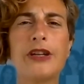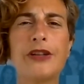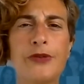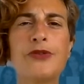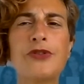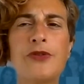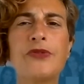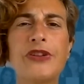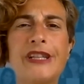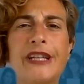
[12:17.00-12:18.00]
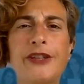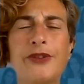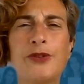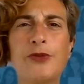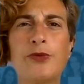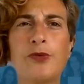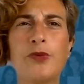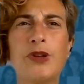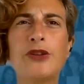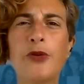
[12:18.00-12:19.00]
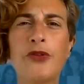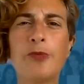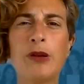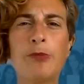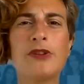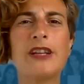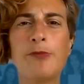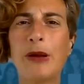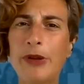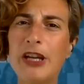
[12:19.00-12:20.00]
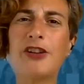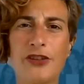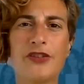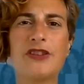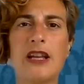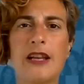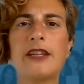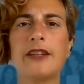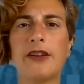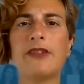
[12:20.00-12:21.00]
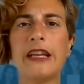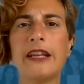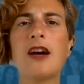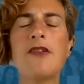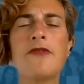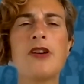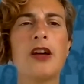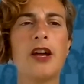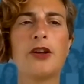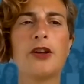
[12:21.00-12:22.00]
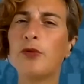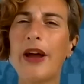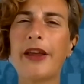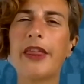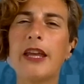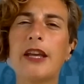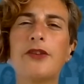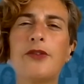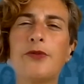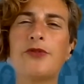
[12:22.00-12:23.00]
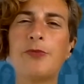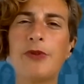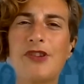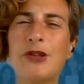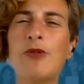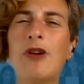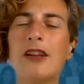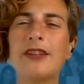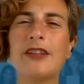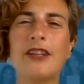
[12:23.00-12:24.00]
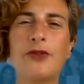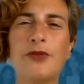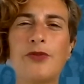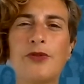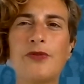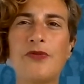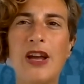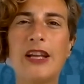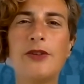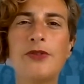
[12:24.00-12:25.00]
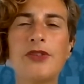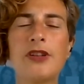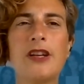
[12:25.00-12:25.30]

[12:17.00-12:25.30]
those conversations with those people that maybe are not sensitive enough to ethic, to spirituality, to values.